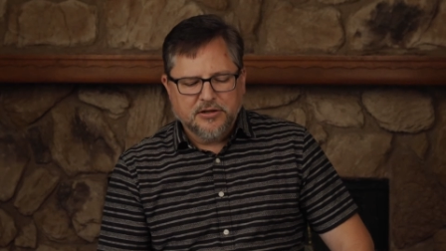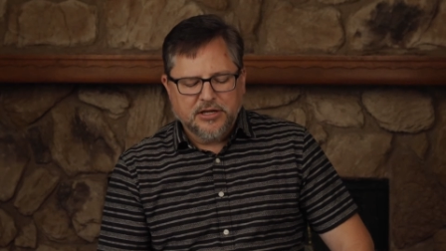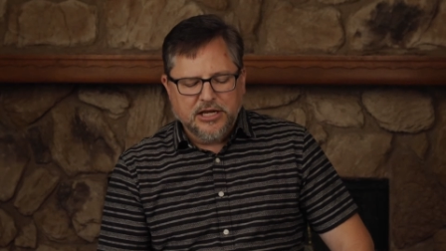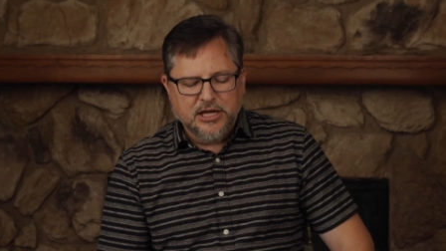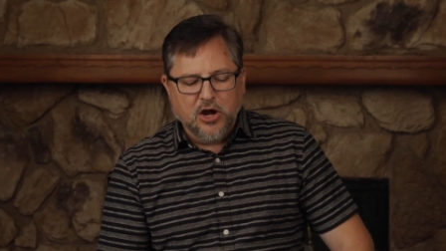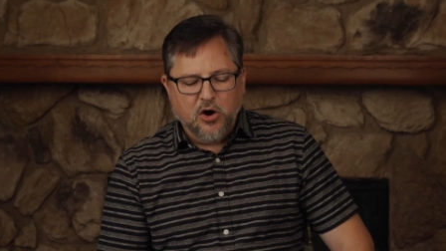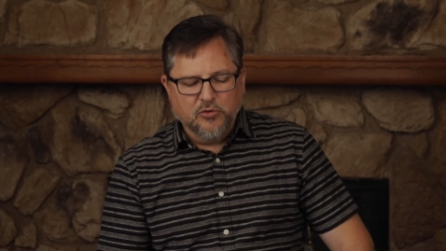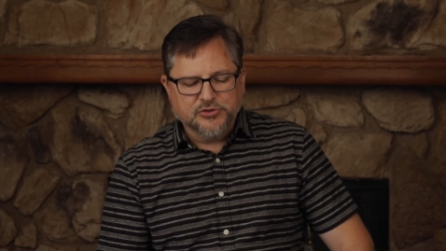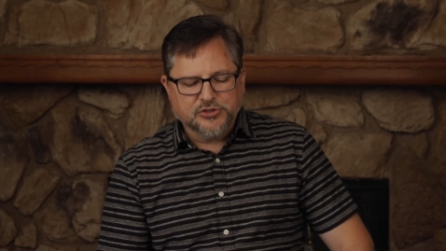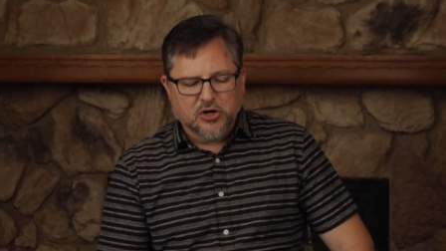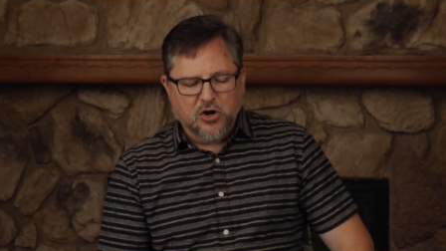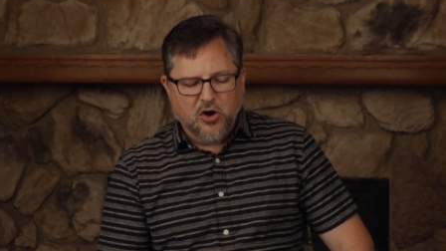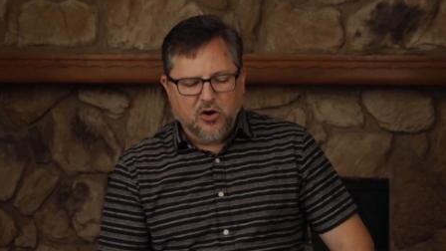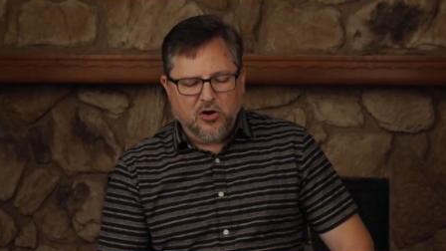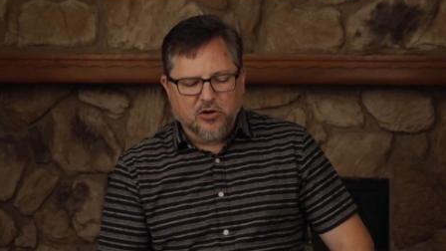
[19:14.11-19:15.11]
He owns
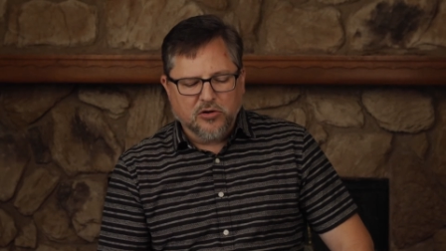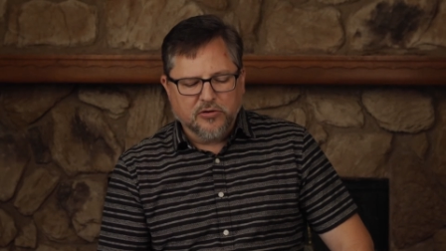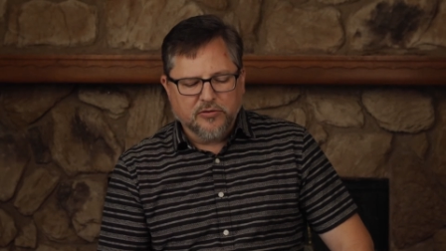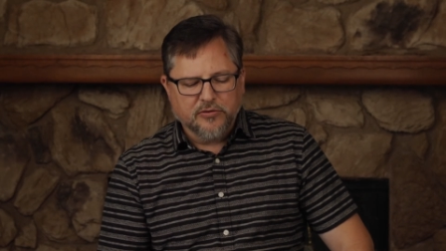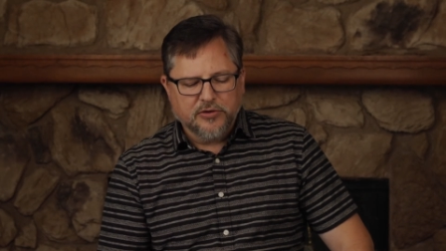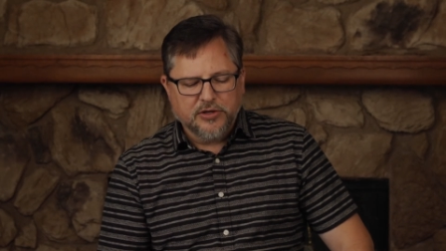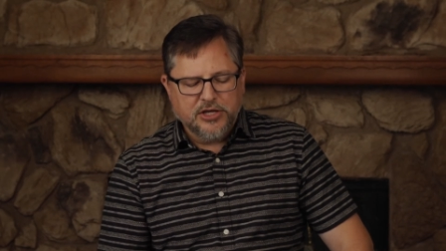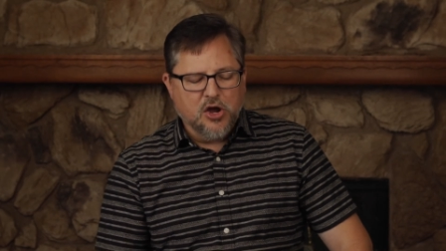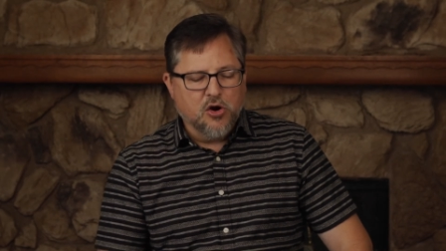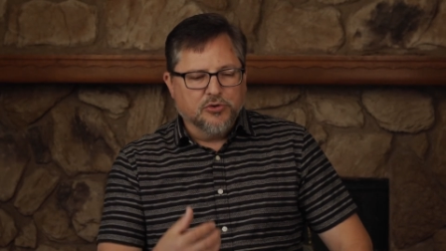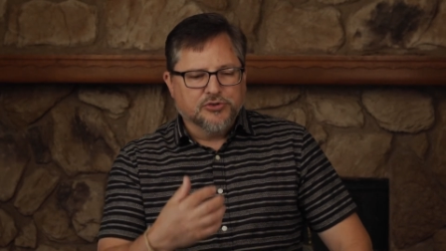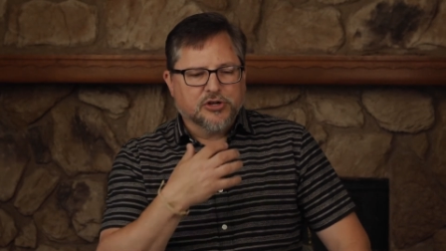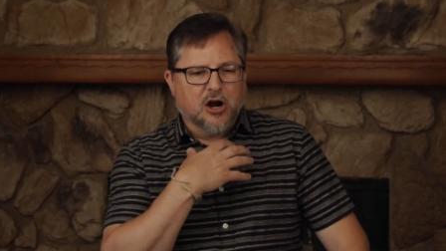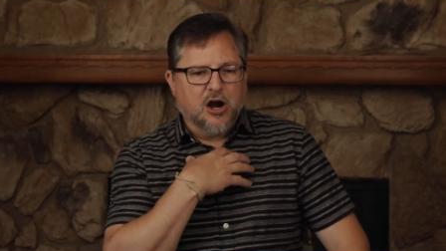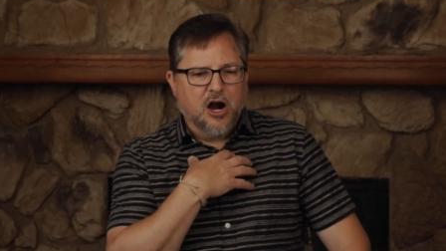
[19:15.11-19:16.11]
it all. He
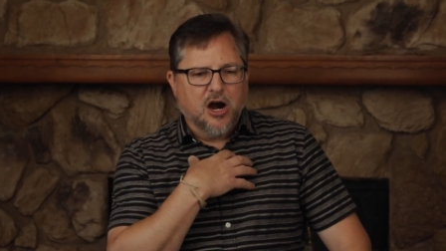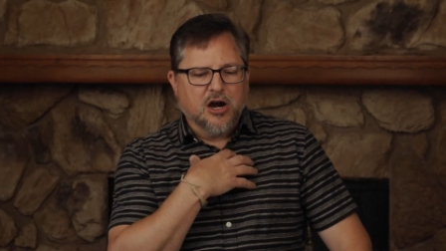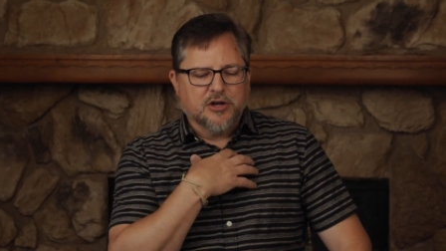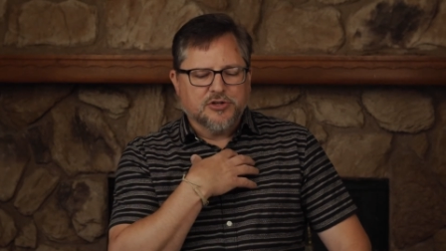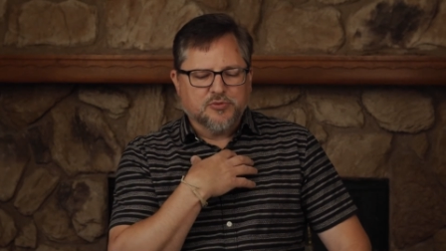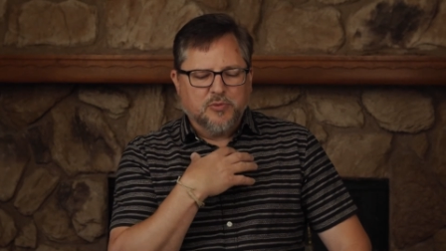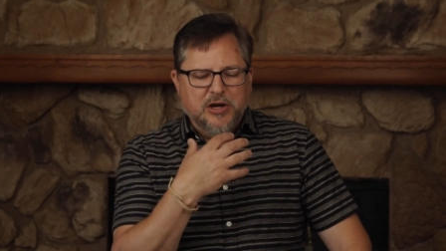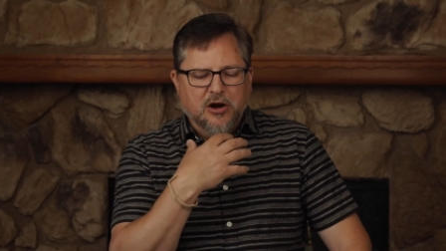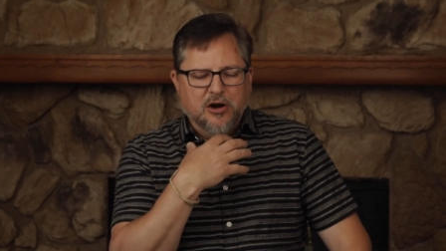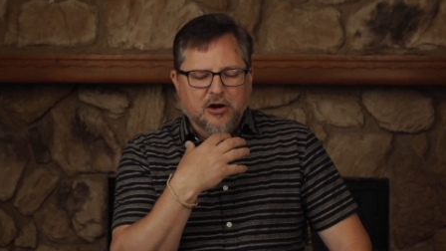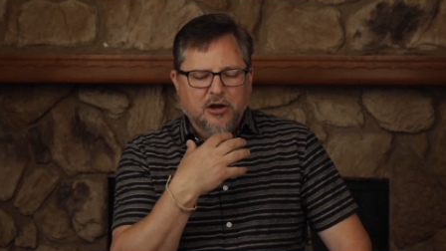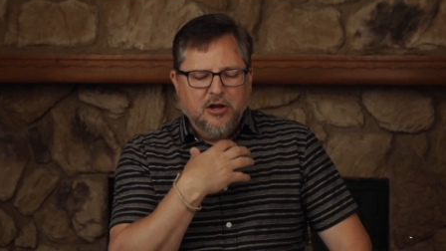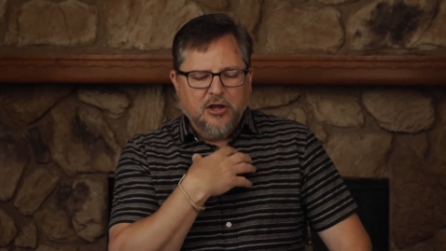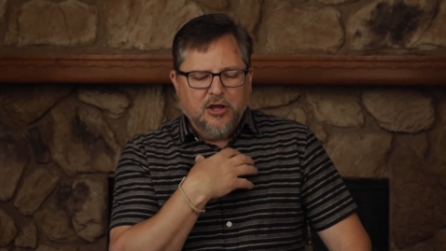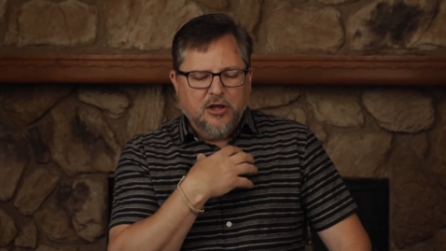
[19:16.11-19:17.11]
owns our hearts. We
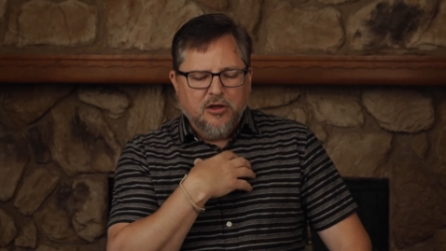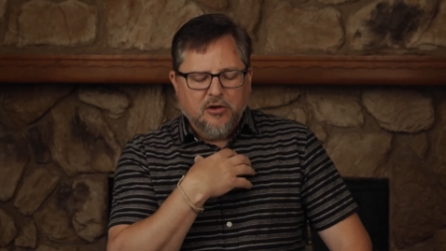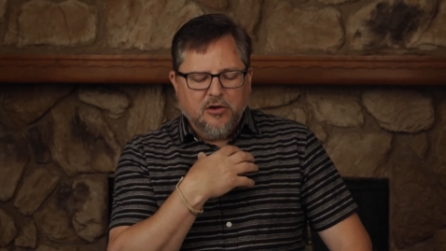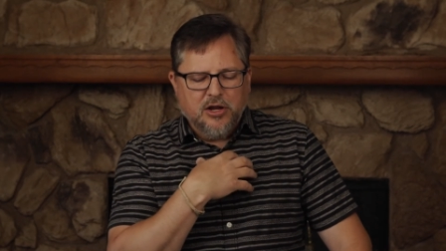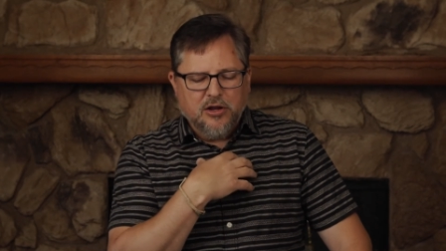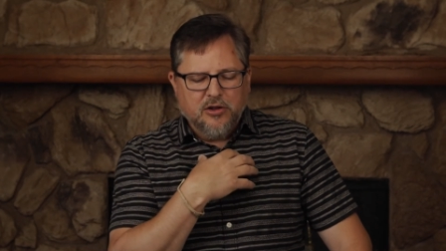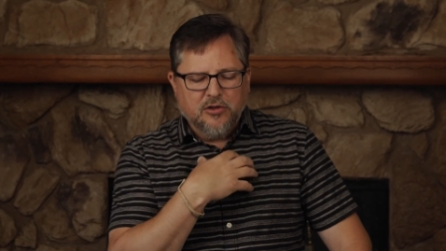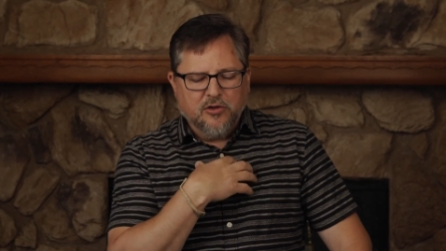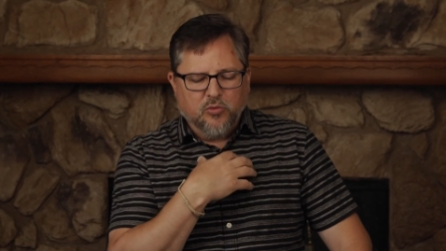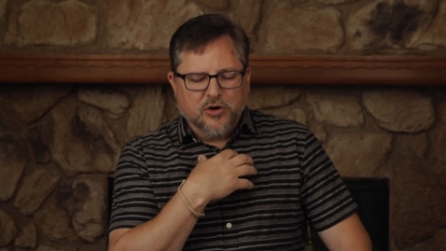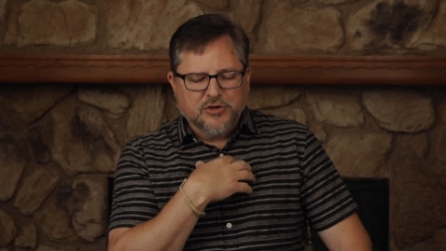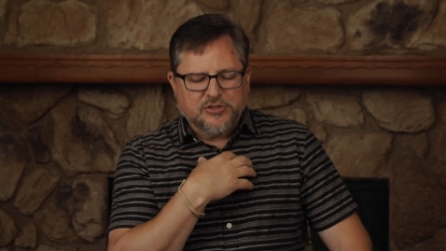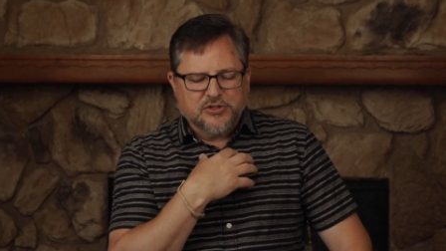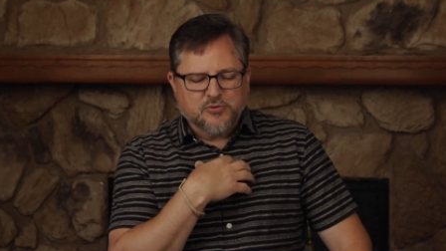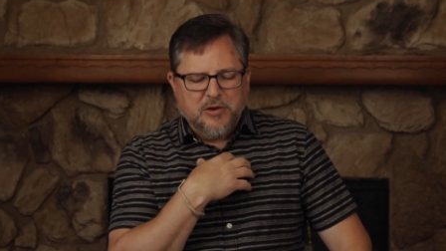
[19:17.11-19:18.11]
are the
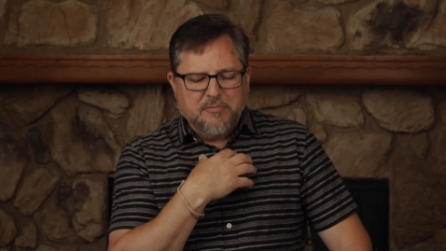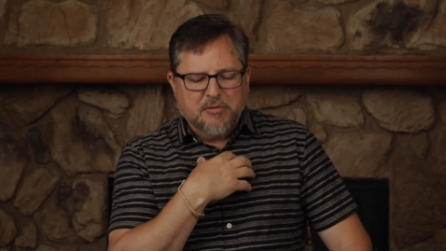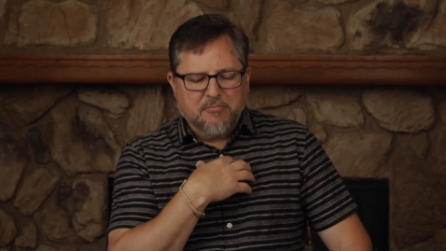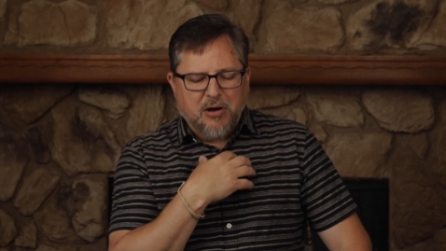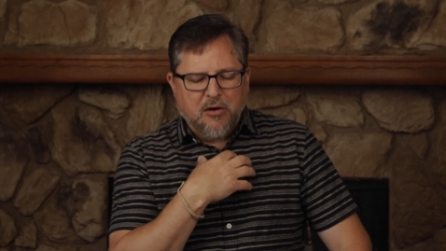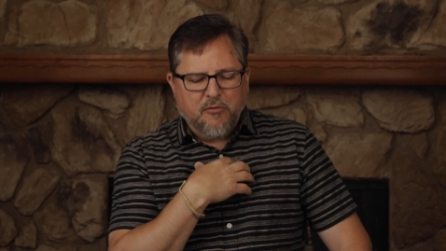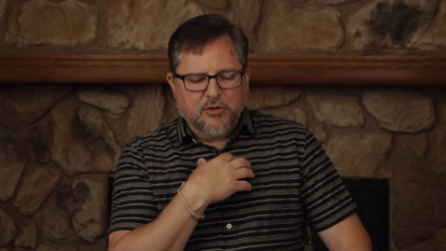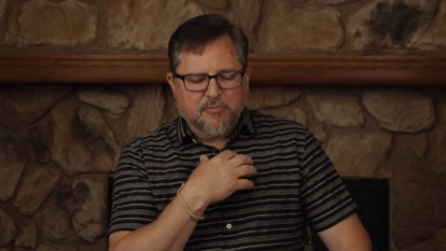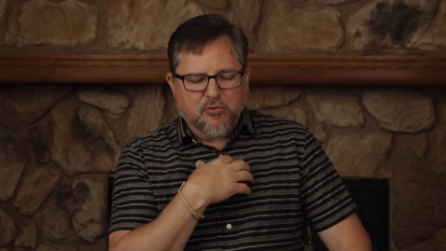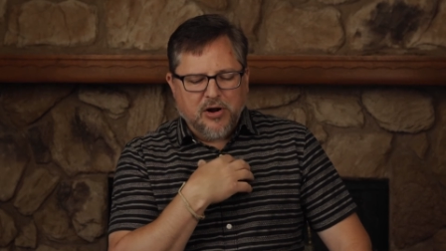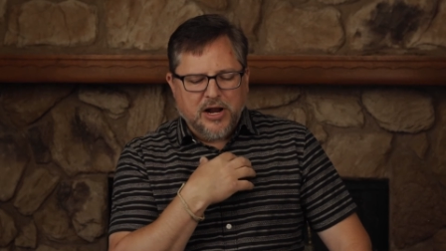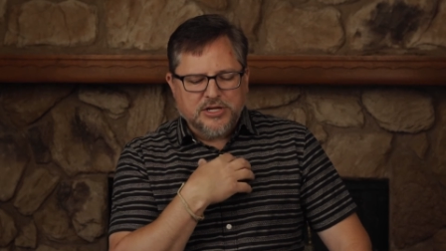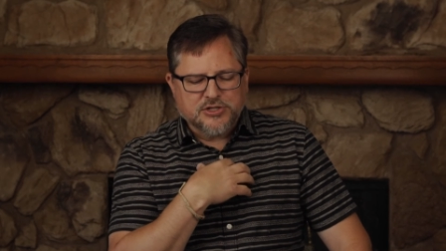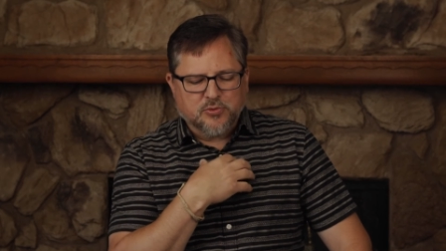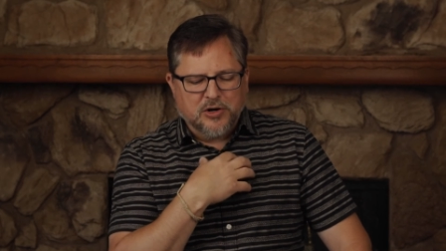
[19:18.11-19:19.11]
word says, We've been bought with a
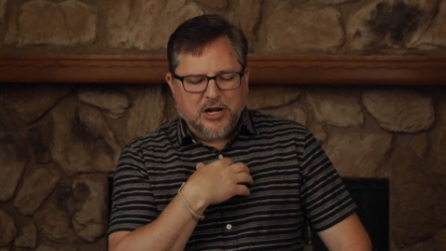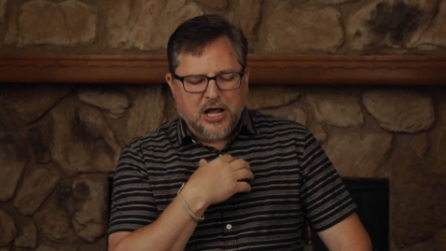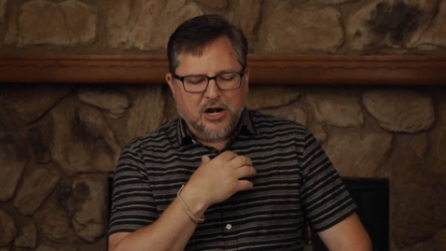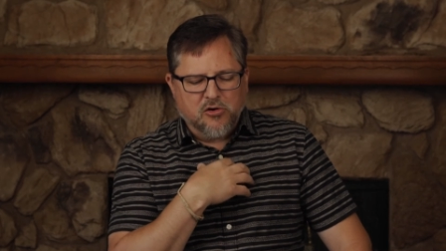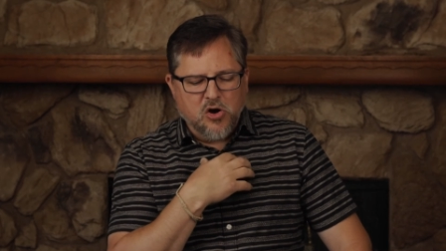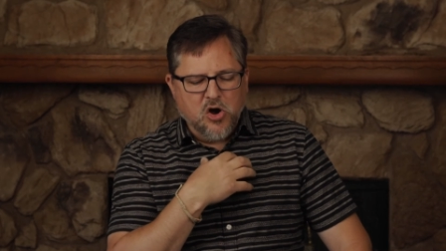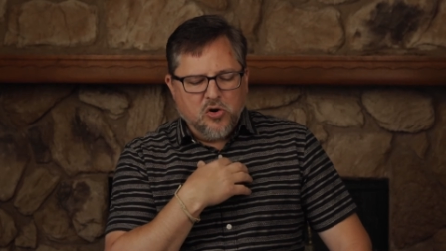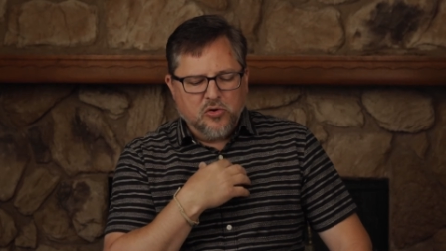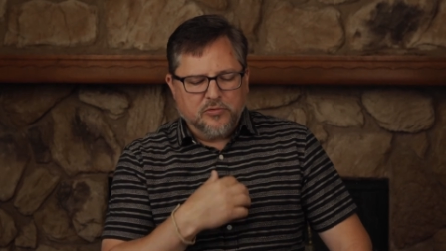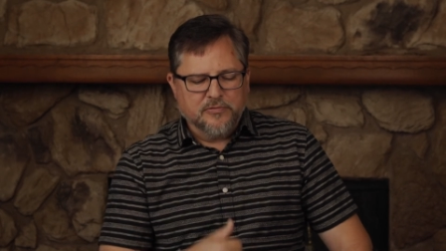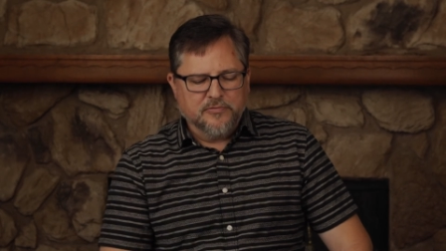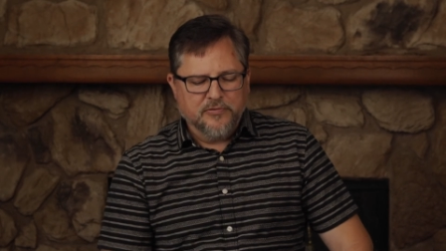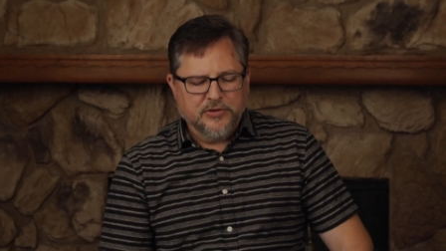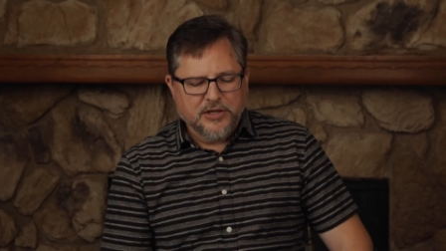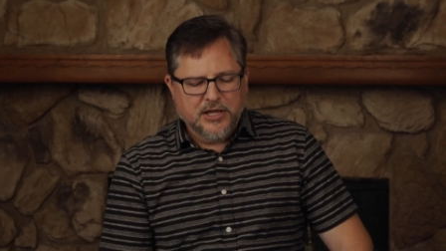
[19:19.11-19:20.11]
price, we're not our own.